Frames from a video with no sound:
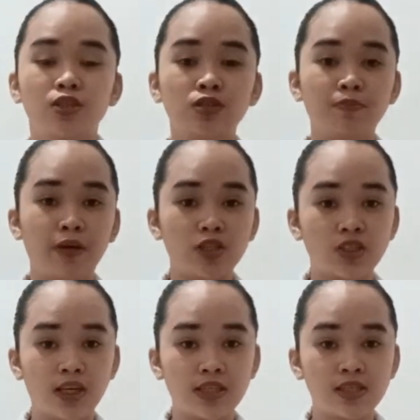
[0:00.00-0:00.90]
to the
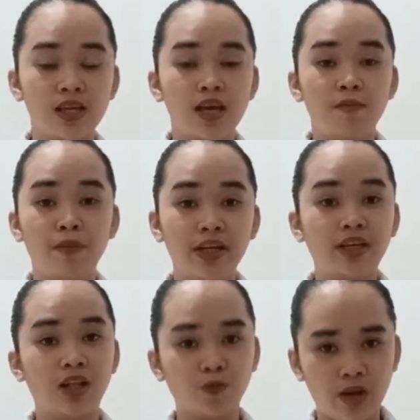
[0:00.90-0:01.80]
patient's
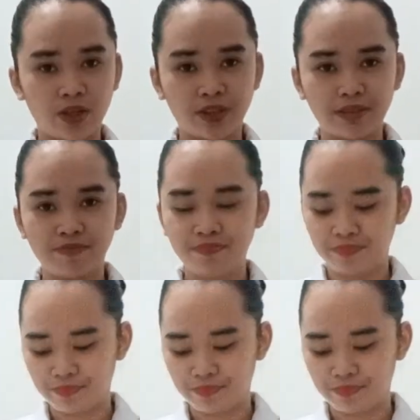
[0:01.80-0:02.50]
medical record.